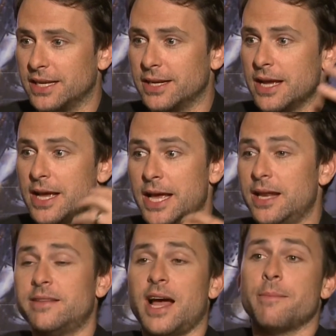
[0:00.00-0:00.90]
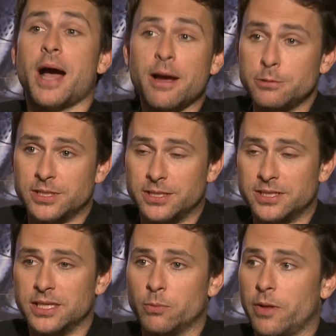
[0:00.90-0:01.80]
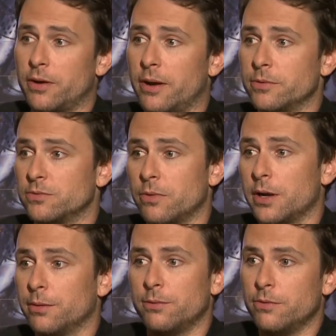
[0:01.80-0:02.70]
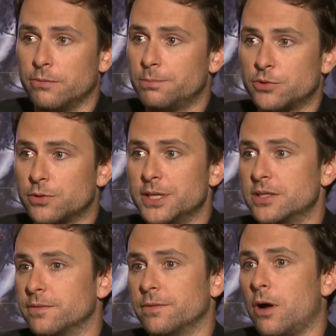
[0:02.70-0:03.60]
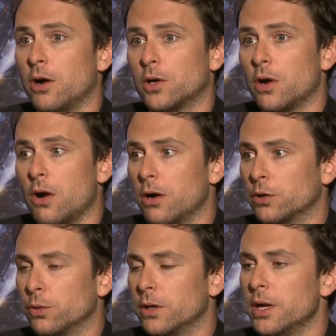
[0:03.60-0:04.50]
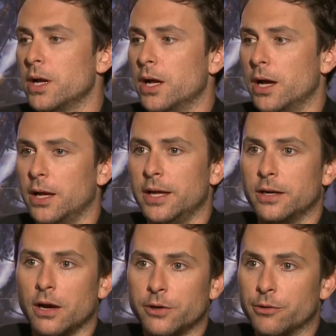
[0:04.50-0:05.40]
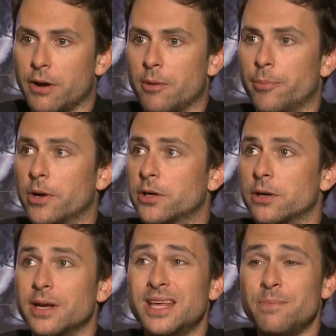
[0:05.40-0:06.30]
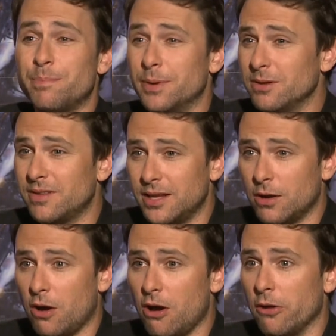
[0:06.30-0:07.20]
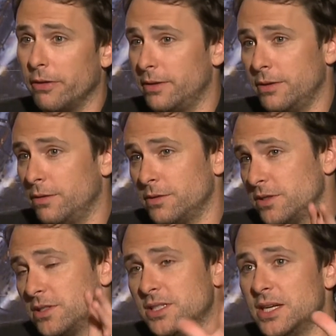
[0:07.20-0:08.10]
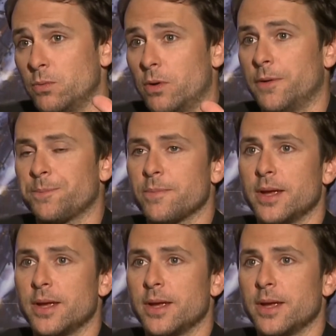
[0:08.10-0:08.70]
And anytime I was in a scene, whether I was running through the streets of Hong Kong or uh, in an underground bunker, he built it all. You know, there's a scene where